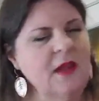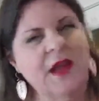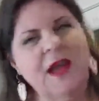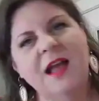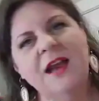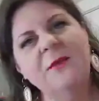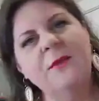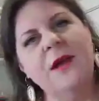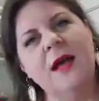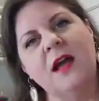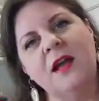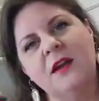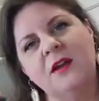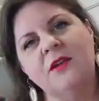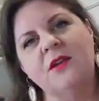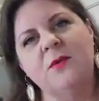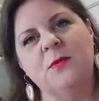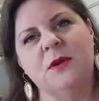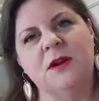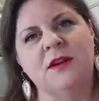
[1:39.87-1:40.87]
anyway, I know
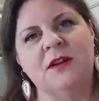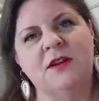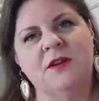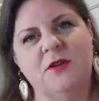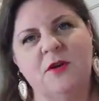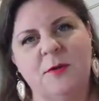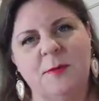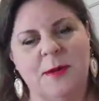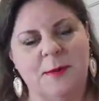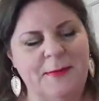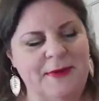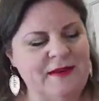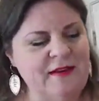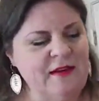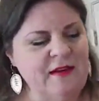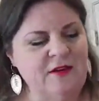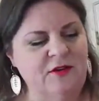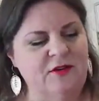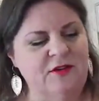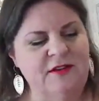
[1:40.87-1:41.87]
you wanted to know about my
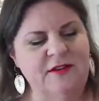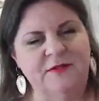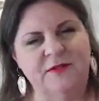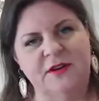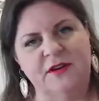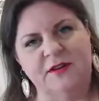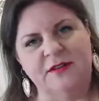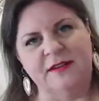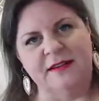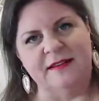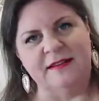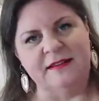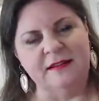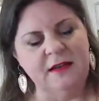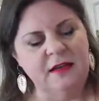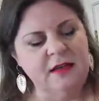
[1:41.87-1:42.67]
technical difficulties.